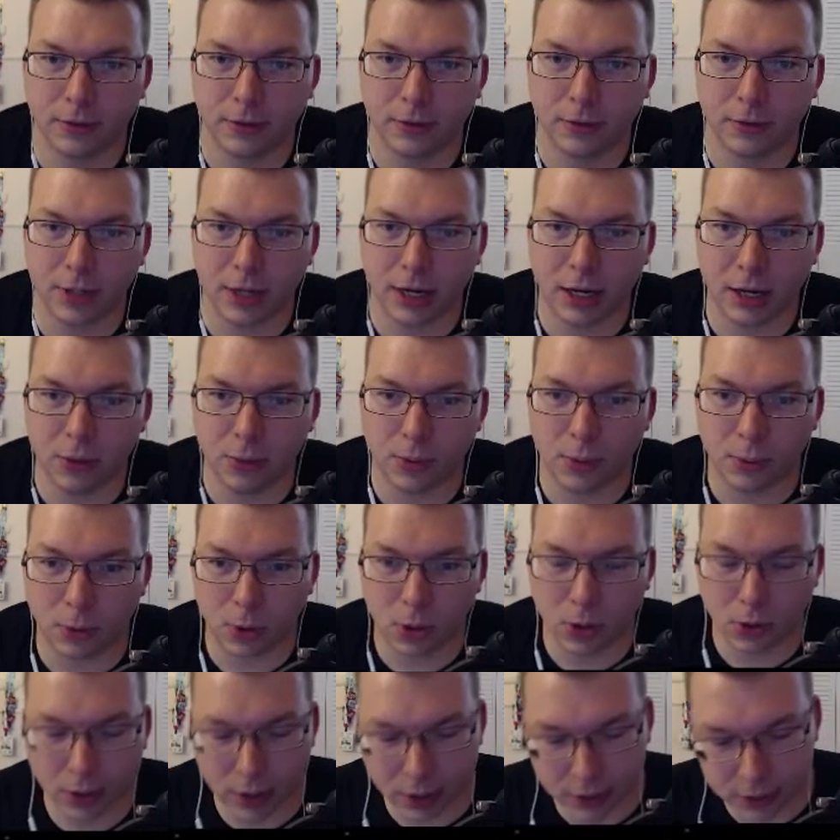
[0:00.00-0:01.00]
So now we will
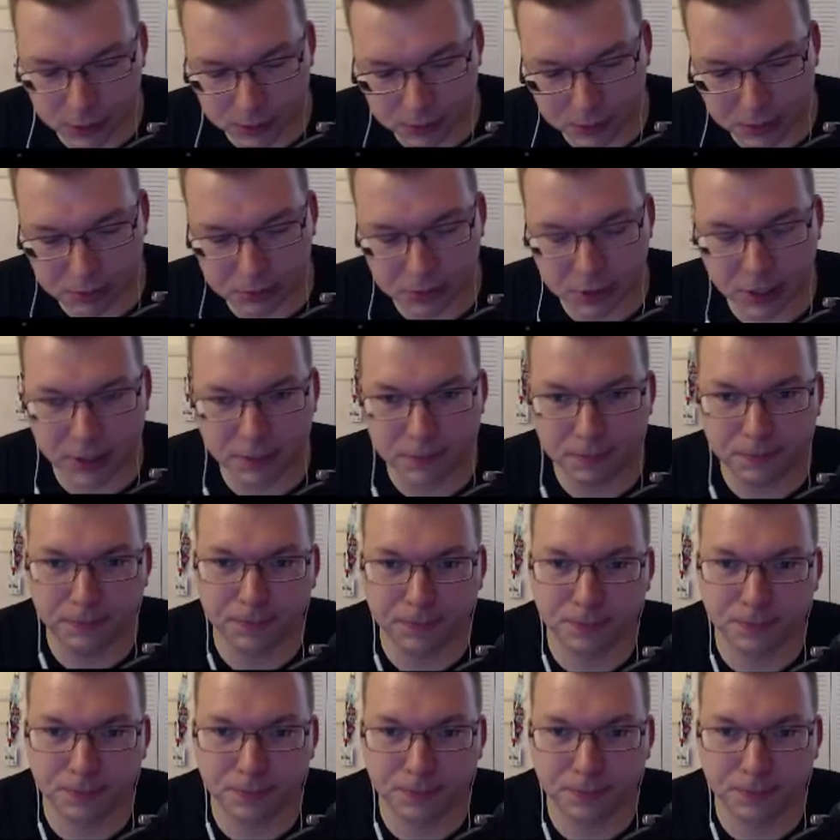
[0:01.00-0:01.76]
go ahead and speed up time.